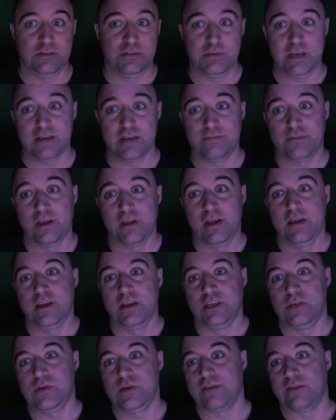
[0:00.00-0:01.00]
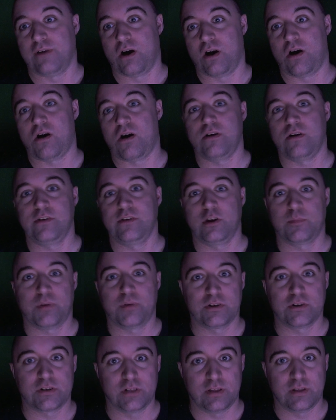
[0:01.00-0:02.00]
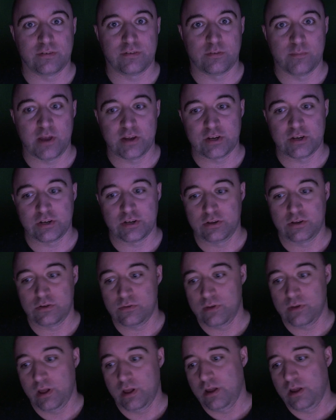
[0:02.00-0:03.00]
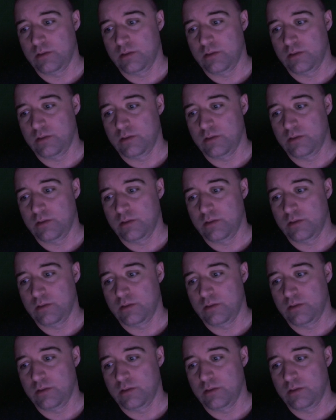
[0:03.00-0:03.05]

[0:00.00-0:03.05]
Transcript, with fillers: you give all your personal information to,